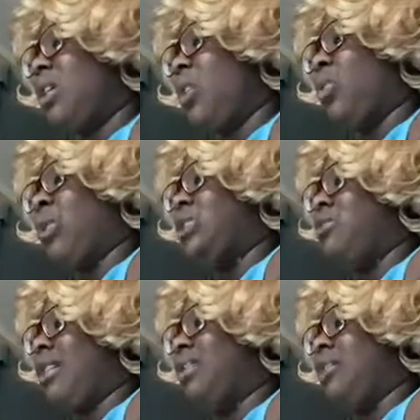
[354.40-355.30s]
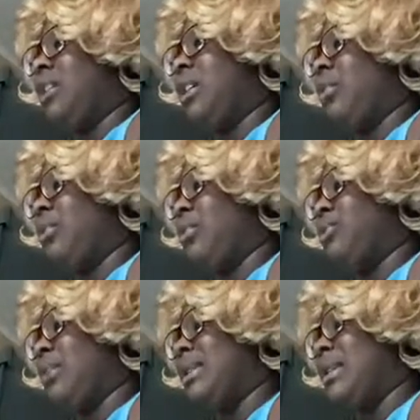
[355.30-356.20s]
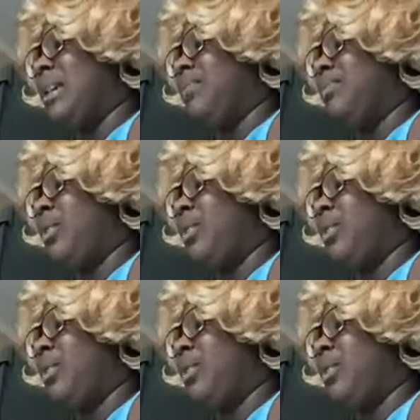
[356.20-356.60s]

which thankfully covered most of my skin.